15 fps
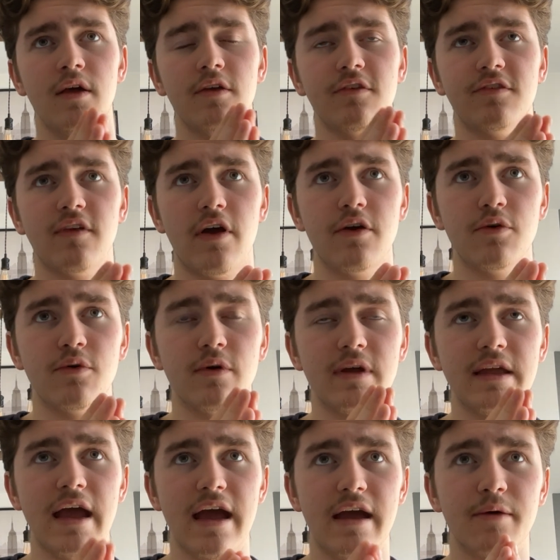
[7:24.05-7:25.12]
So
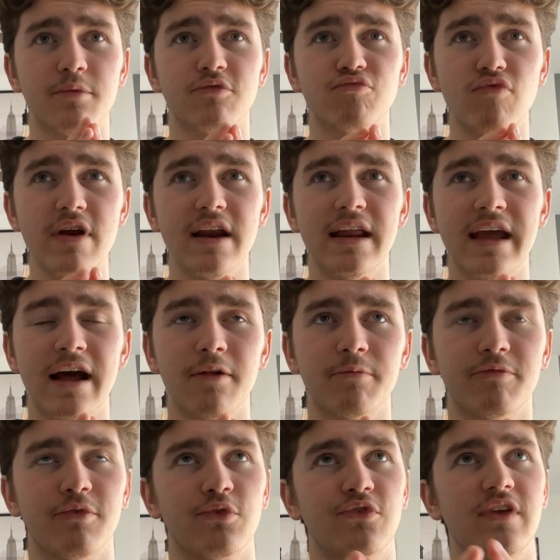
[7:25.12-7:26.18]
yeah, it was really
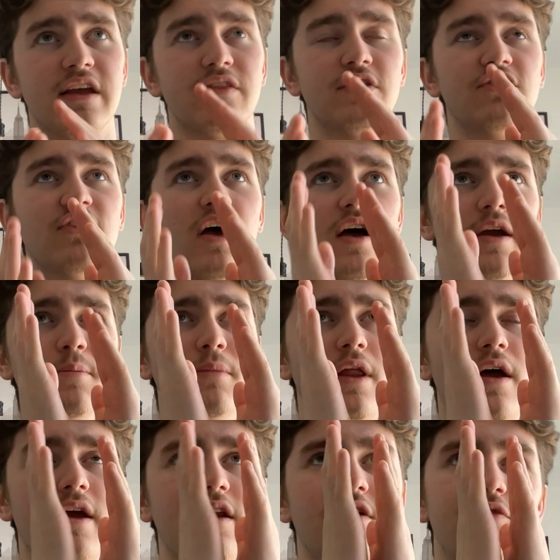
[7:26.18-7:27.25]
helpful seeing the
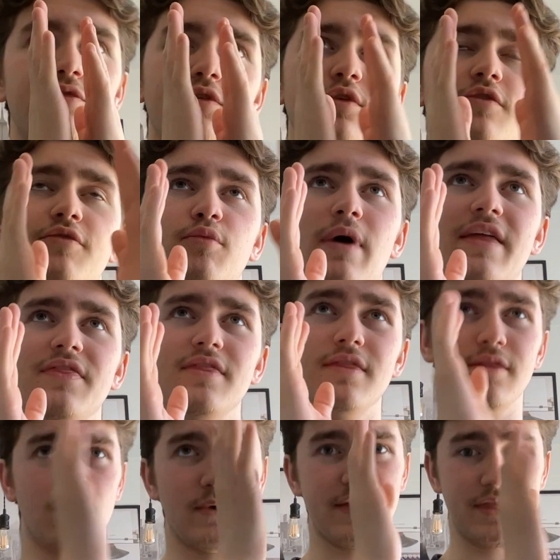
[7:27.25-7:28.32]
timeline of sort of
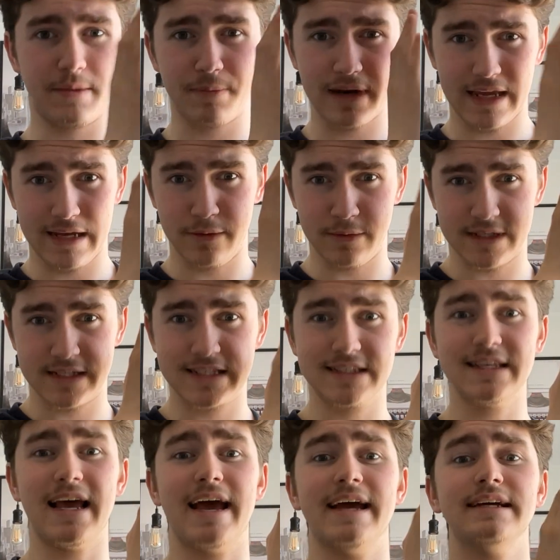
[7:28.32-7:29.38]
when the play was
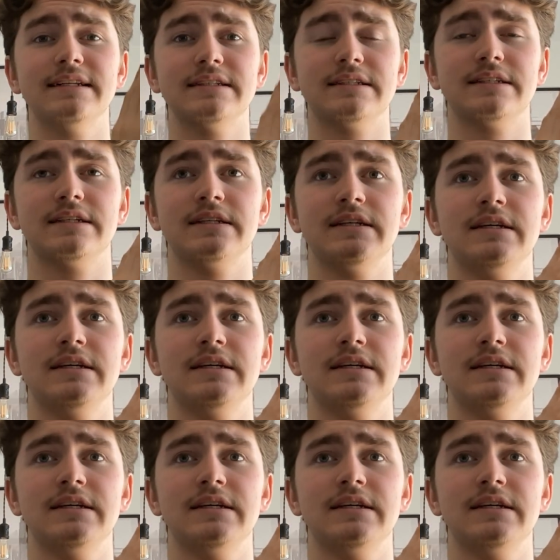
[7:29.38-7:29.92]
set,